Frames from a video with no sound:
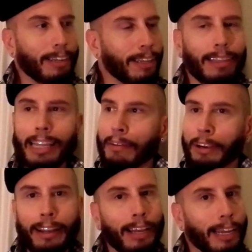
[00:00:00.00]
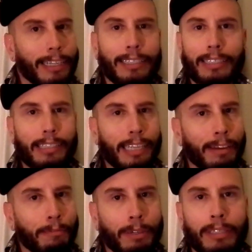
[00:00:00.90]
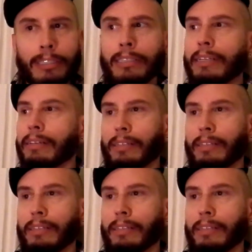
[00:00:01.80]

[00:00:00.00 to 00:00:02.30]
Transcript: 11 guys. That was